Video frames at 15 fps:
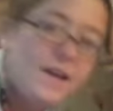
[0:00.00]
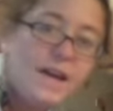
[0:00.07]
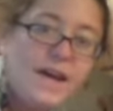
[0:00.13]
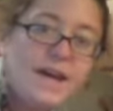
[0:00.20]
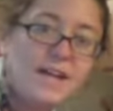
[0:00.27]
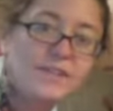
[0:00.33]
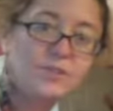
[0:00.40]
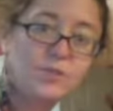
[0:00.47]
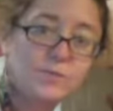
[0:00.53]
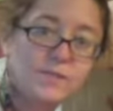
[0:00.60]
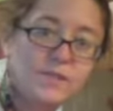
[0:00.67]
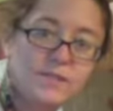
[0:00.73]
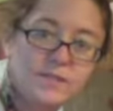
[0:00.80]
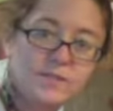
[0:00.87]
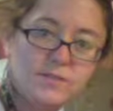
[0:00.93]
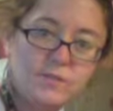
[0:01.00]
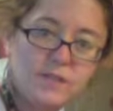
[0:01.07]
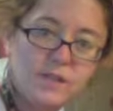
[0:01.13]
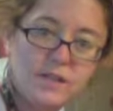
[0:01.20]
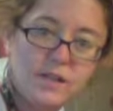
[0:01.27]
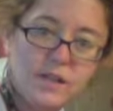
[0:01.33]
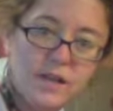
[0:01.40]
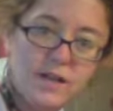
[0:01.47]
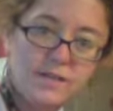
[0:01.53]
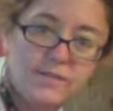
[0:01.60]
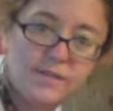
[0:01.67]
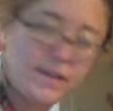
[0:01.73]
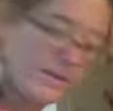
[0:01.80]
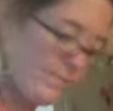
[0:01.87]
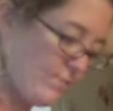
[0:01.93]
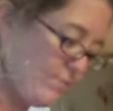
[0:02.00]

Anne told me that this would take a lot of time of